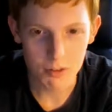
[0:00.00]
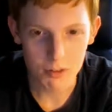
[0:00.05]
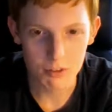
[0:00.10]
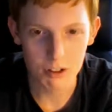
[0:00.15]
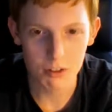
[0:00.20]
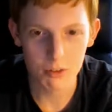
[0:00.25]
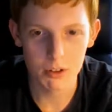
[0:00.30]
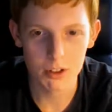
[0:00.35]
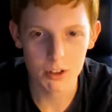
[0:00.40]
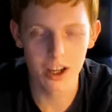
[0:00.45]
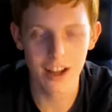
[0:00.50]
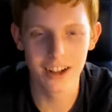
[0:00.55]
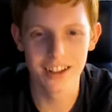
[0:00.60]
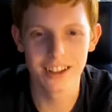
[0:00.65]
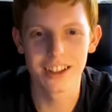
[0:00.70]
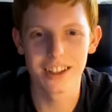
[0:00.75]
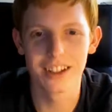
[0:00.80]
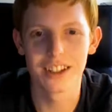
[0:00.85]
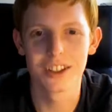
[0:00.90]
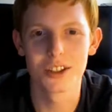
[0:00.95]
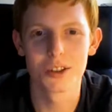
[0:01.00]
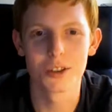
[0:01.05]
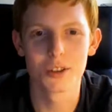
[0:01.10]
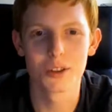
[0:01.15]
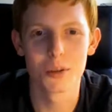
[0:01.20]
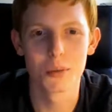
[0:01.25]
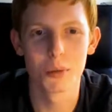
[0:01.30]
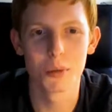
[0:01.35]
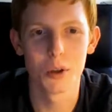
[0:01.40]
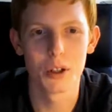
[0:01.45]
definitely kind of getting to
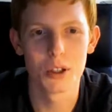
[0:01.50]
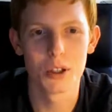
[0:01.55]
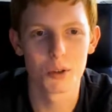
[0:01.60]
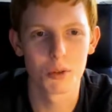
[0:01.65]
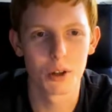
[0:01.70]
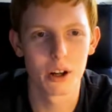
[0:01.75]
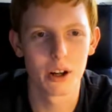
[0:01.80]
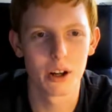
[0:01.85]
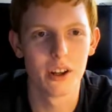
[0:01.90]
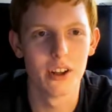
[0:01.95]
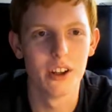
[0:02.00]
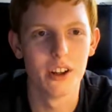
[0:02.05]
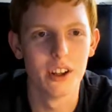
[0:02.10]
the point to where